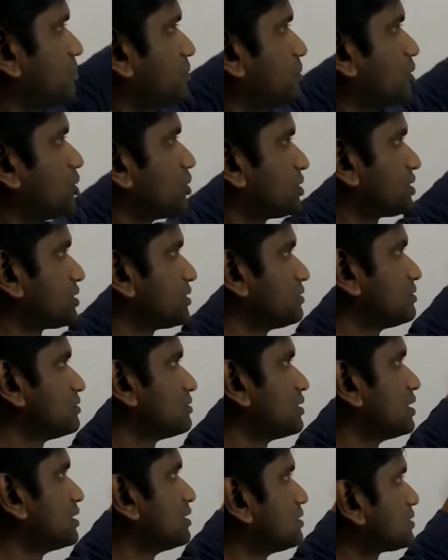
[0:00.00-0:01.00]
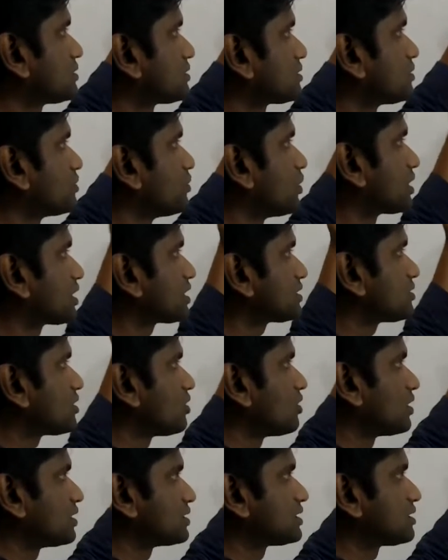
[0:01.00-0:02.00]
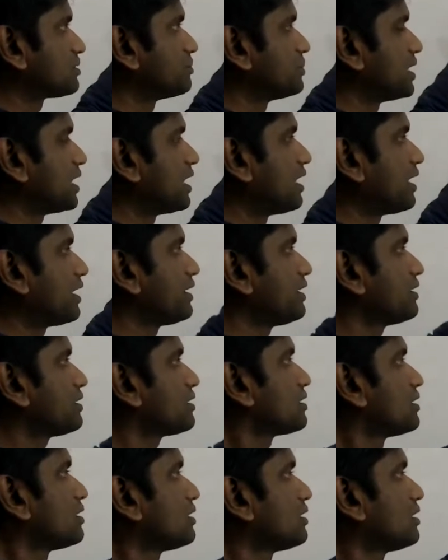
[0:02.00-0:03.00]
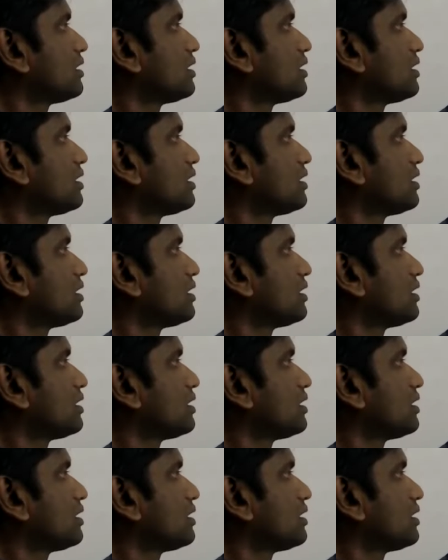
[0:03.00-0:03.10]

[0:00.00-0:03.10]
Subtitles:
portion is what is the logic behind